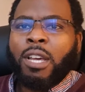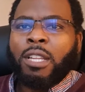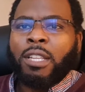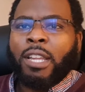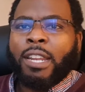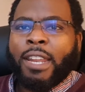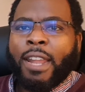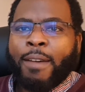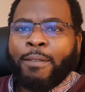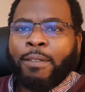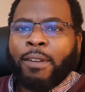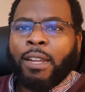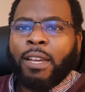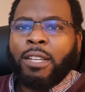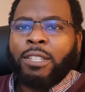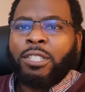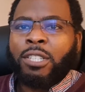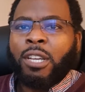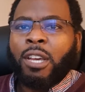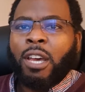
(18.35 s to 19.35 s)
the
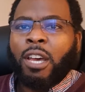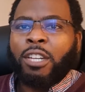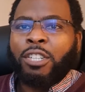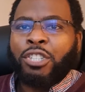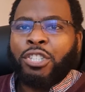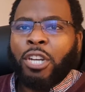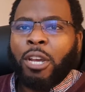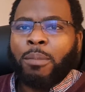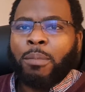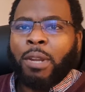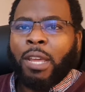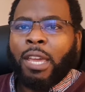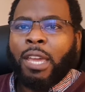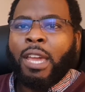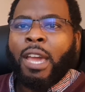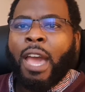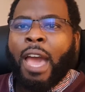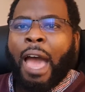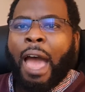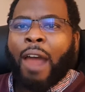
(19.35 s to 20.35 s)
Netherlands, and Germany